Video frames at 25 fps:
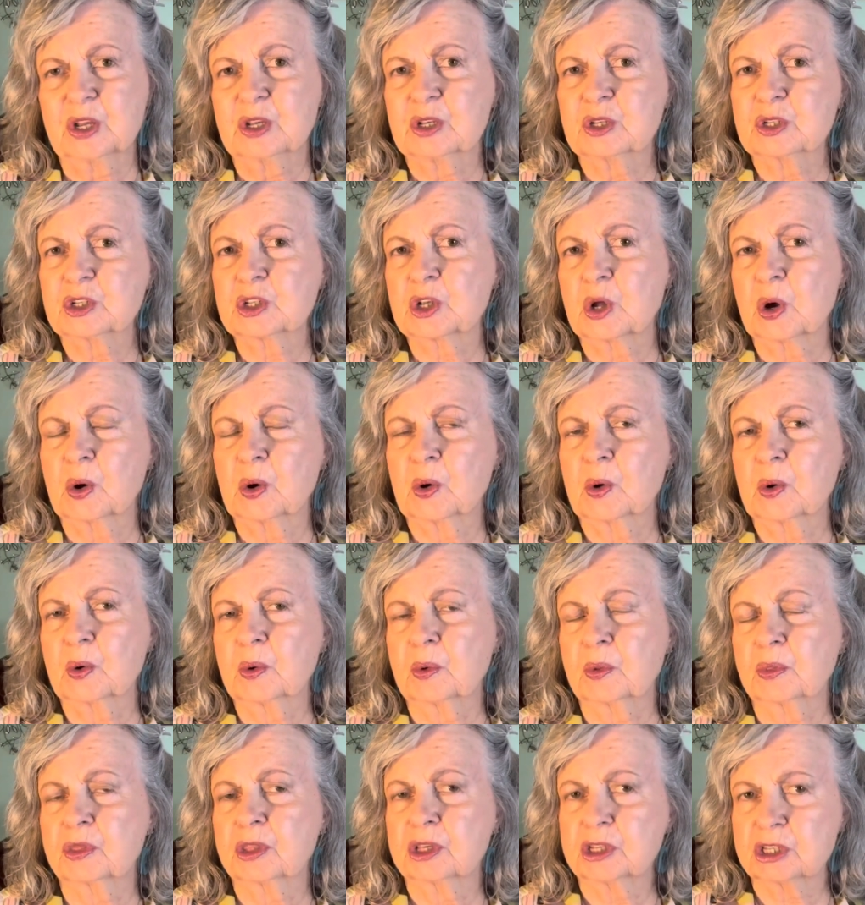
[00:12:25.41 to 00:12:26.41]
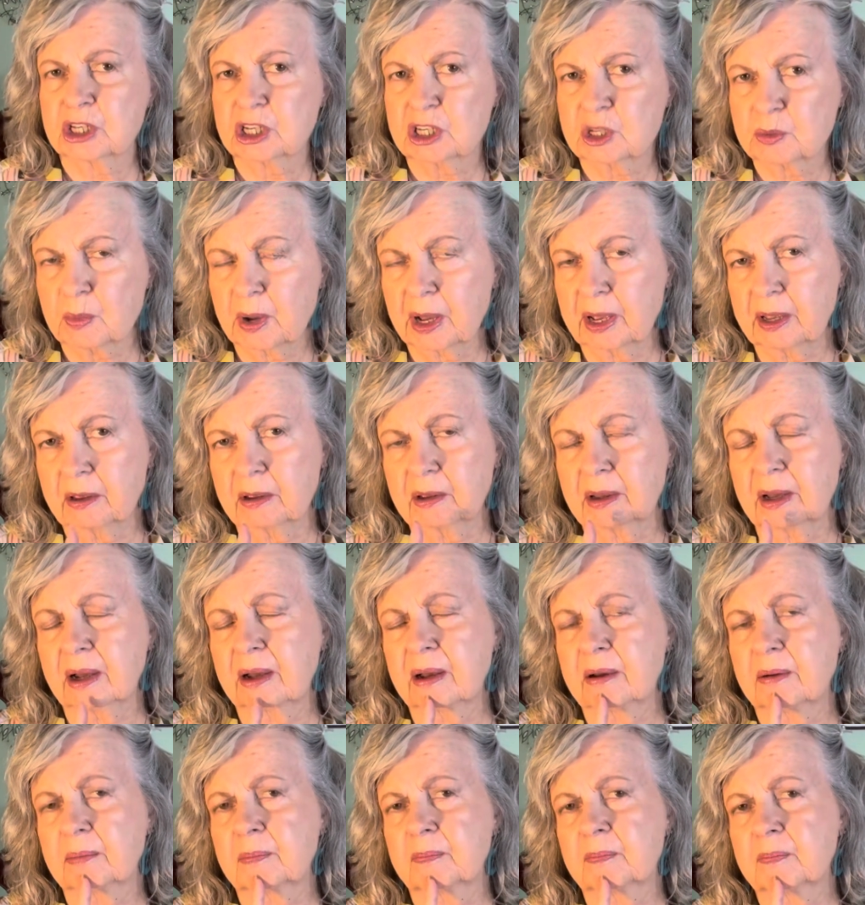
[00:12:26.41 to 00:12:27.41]
So this is my
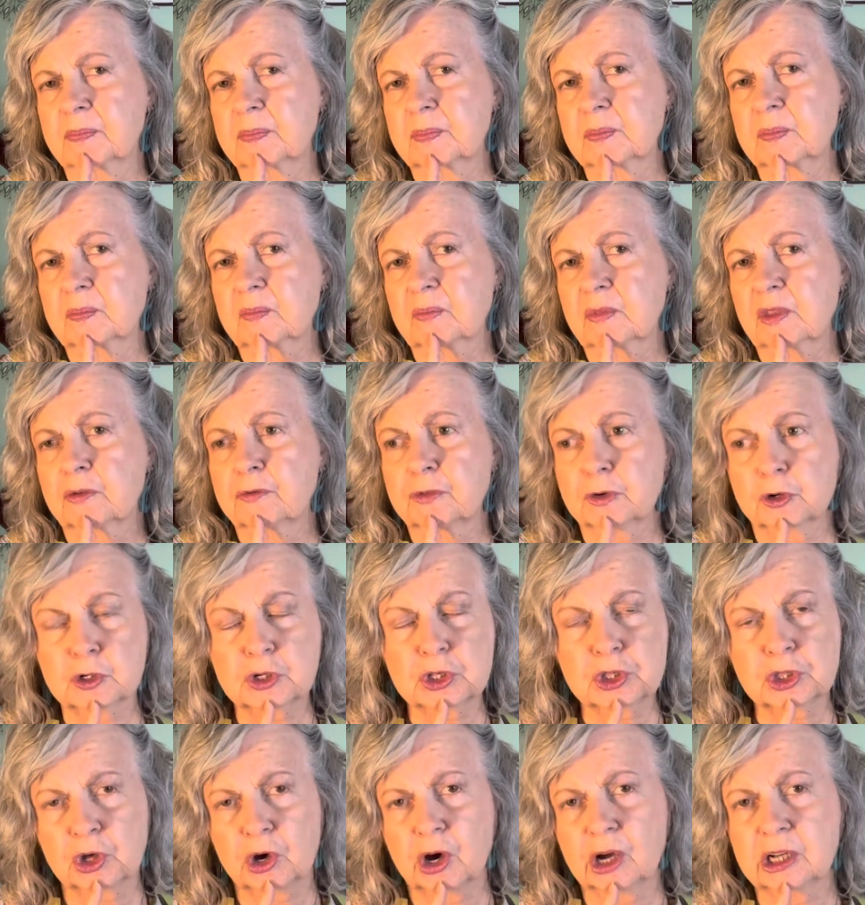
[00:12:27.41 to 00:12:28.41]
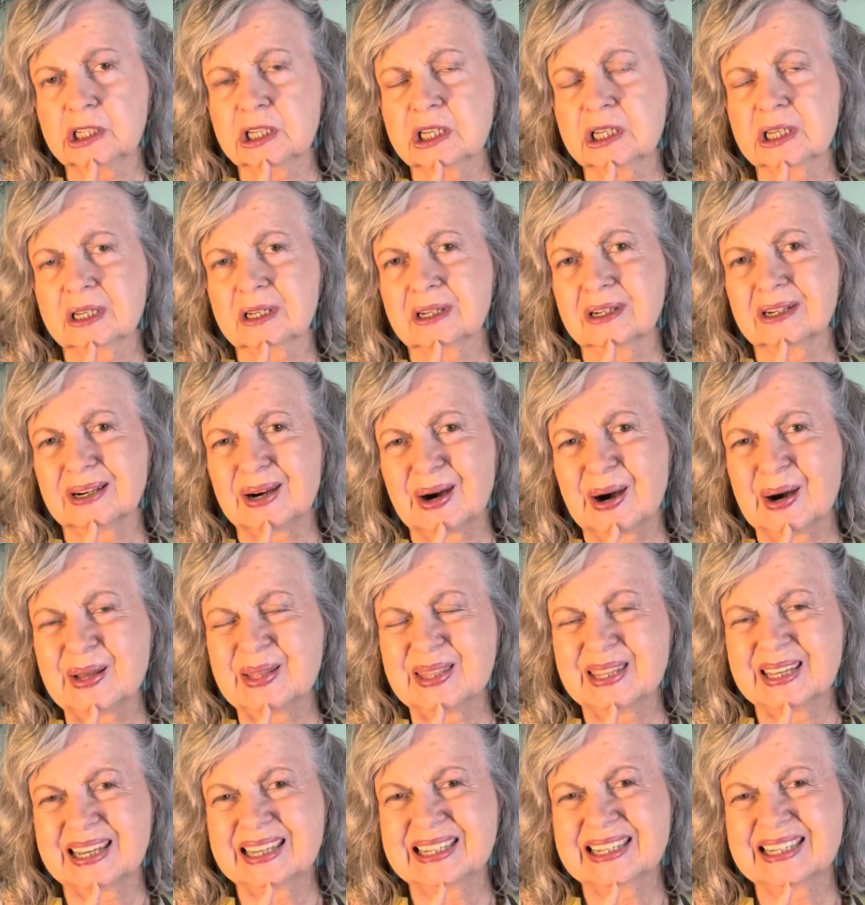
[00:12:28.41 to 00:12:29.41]
first thoughts on
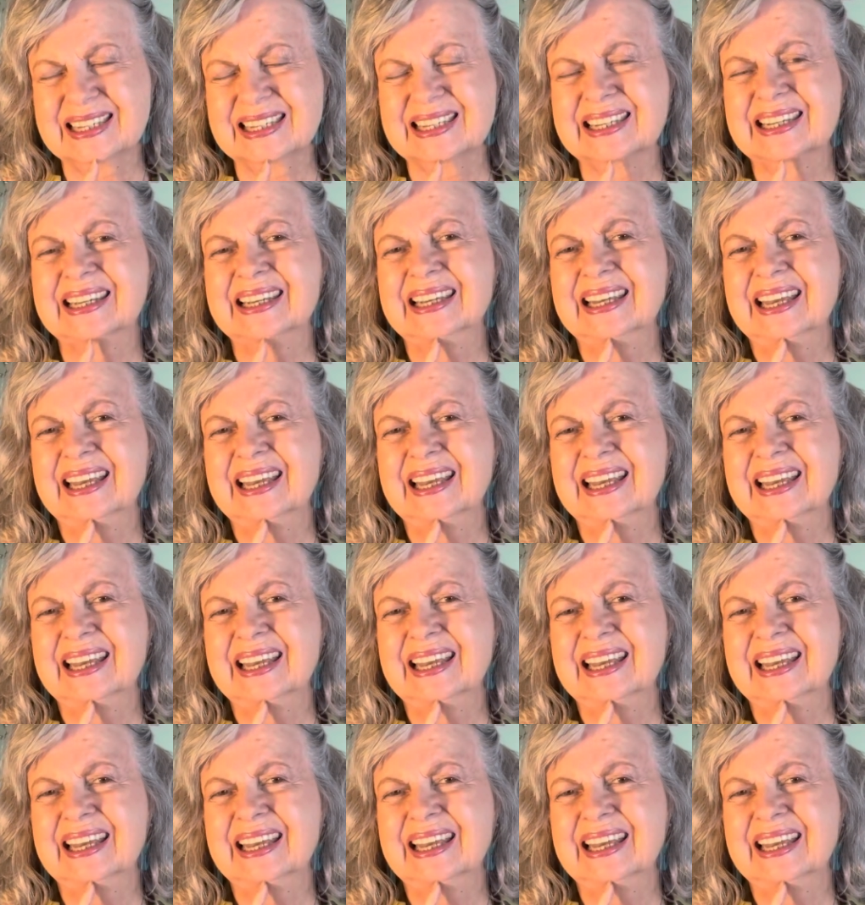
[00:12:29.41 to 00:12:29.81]
this